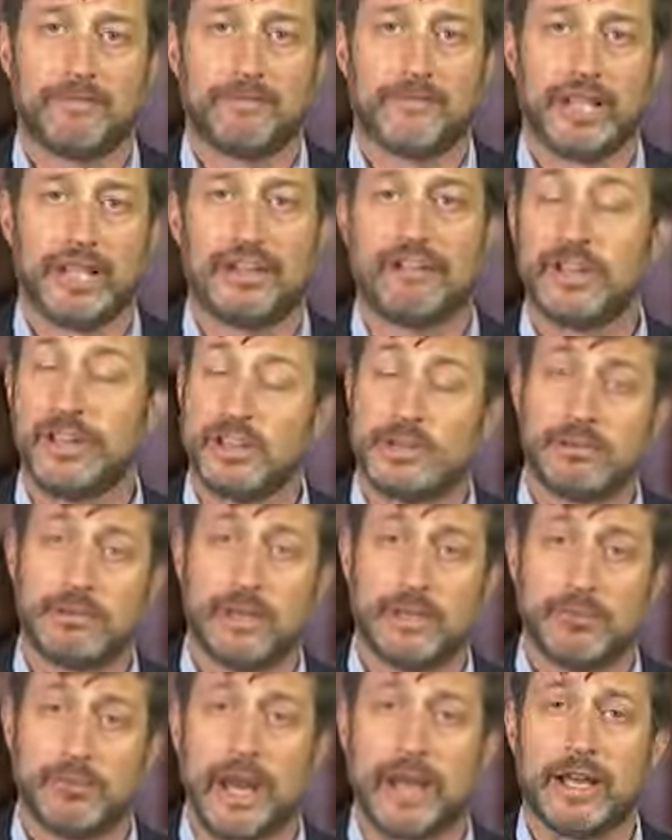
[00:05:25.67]
even
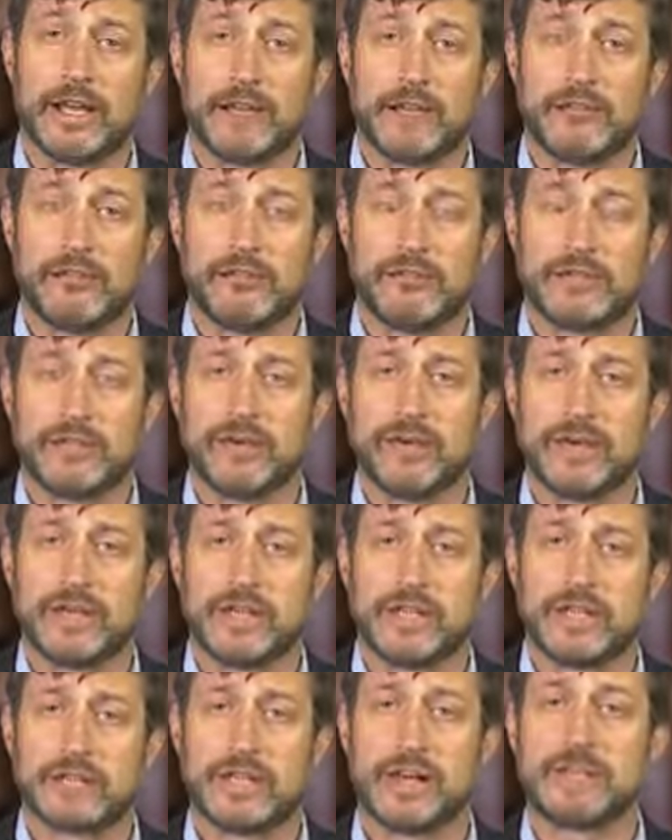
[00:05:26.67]
in my view,
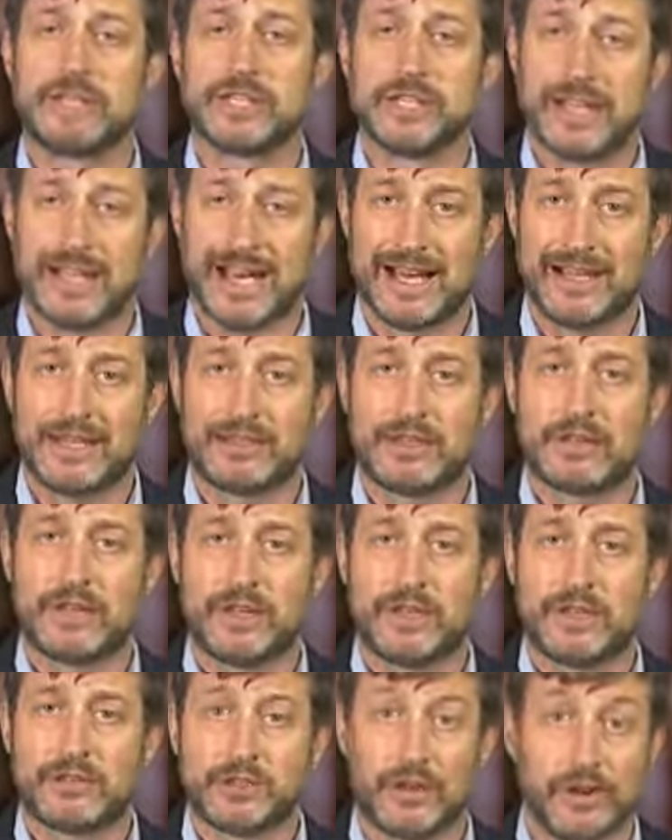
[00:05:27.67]
subsidize
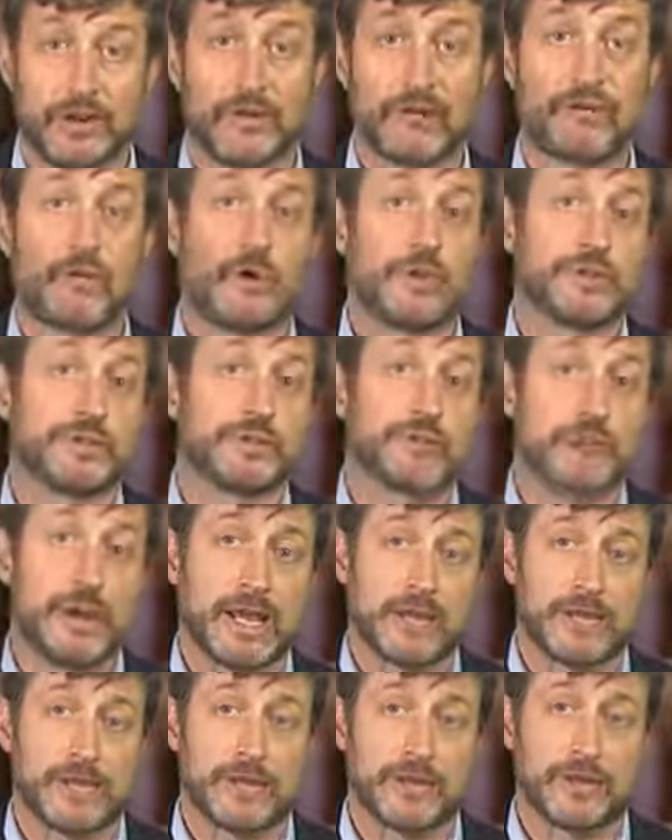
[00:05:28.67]
certain forms of
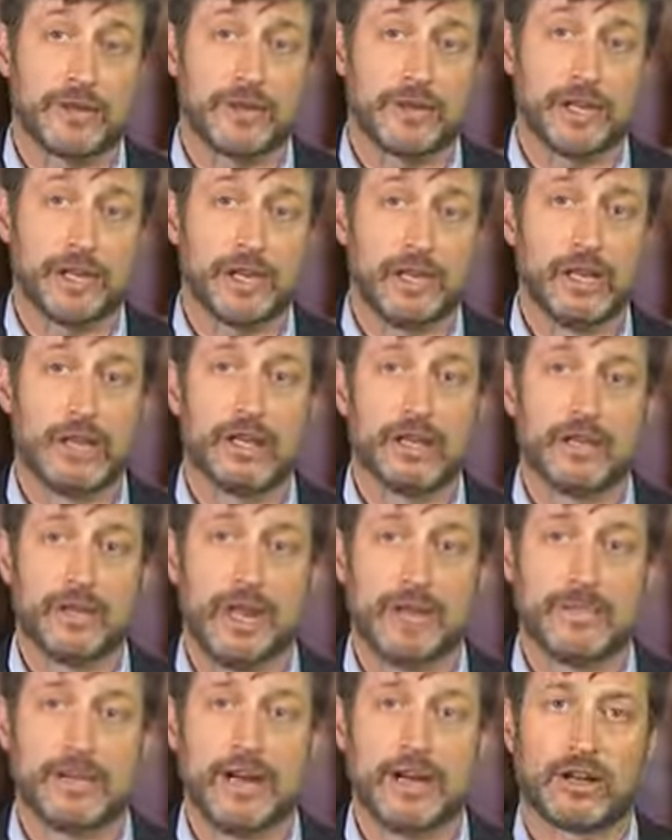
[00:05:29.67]
medical authority
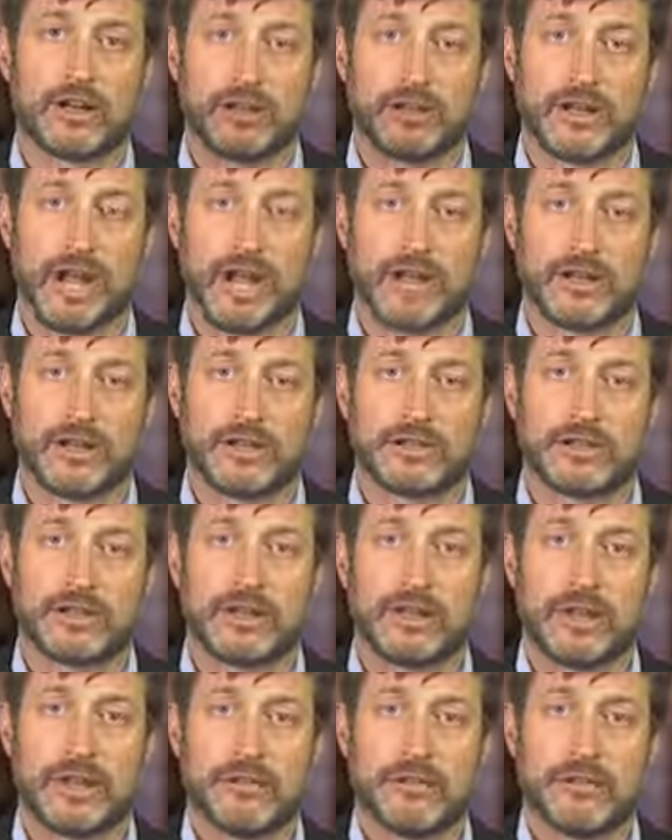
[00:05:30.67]
and medical practice.